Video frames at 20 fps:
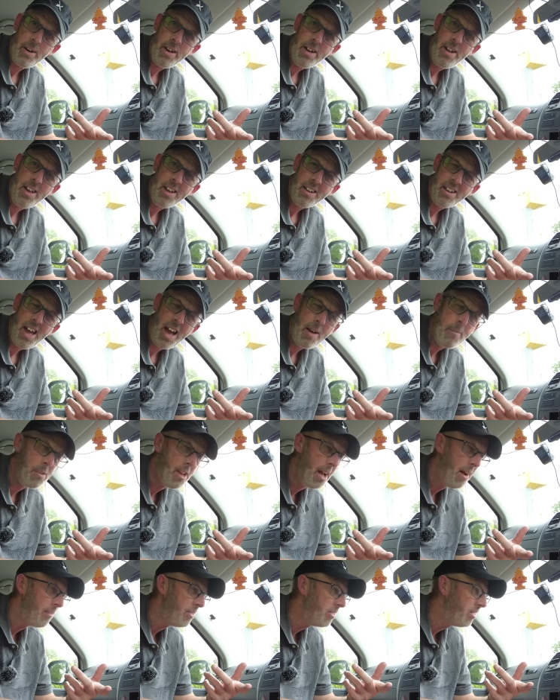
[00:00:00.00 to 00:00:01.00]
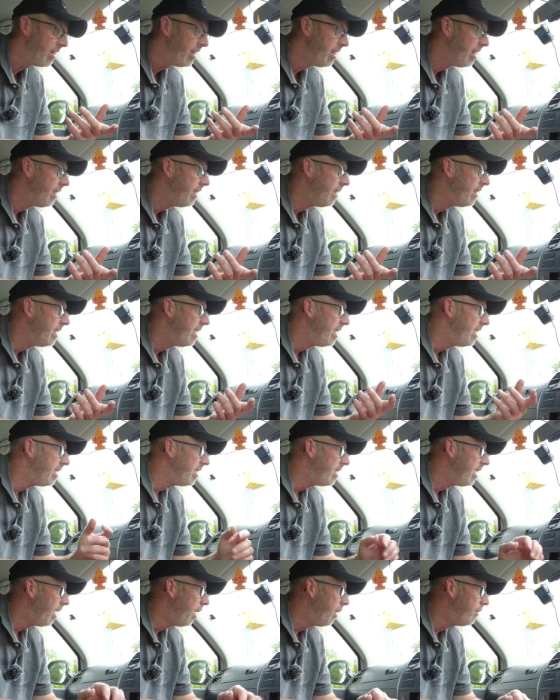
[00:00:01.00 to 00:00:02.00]
went, came down to
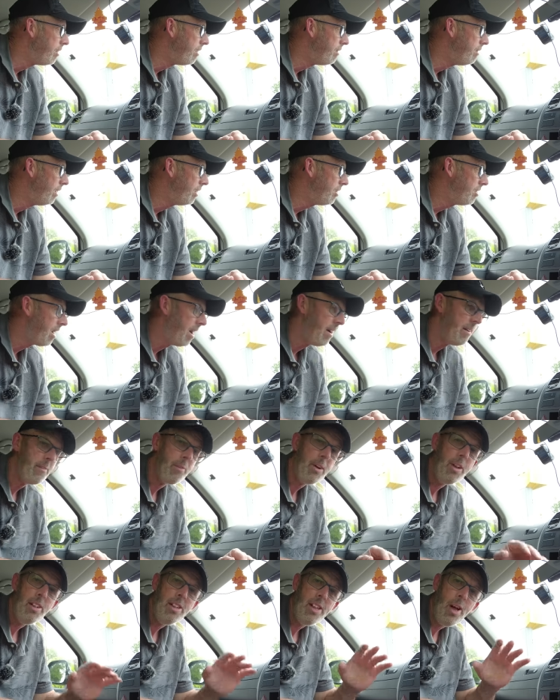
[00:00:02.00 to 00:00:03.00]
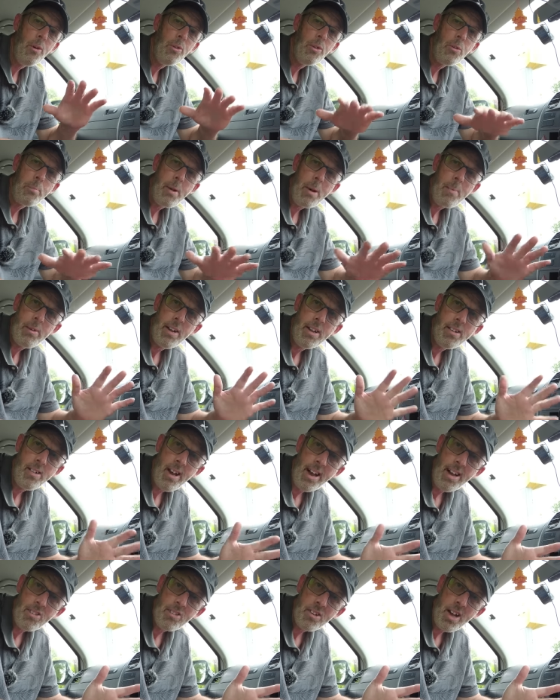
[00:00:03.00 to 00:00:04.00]
over Russia. Well, loads of people on
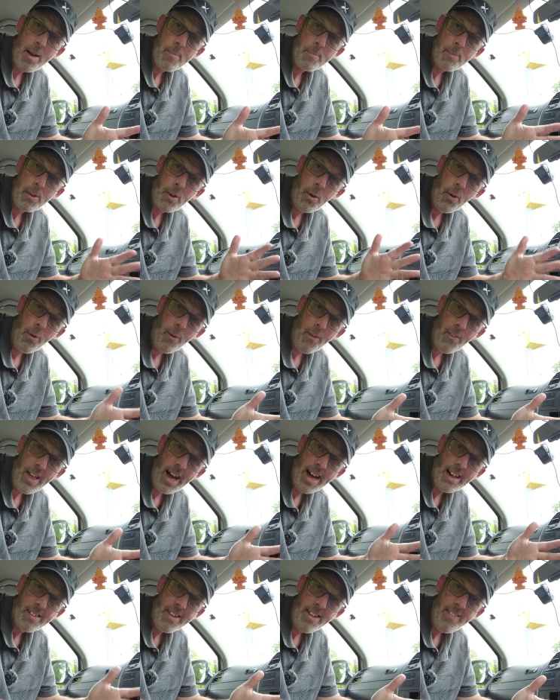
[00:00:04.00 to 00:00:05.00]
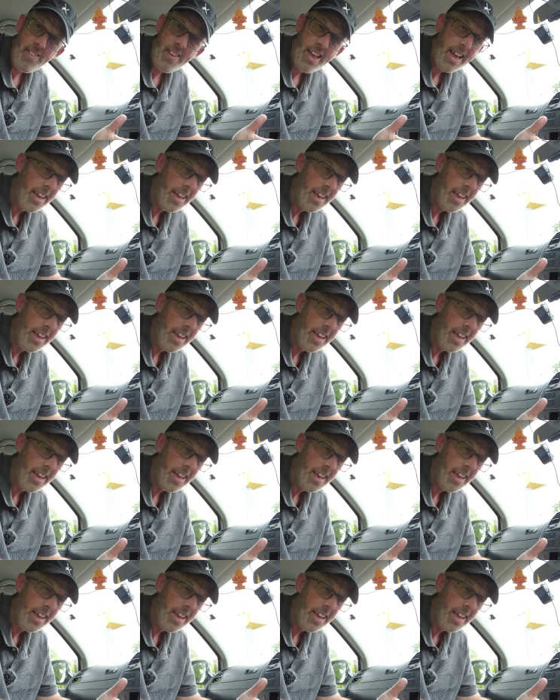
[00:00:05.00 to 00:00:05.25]
dashcam caught that, didn't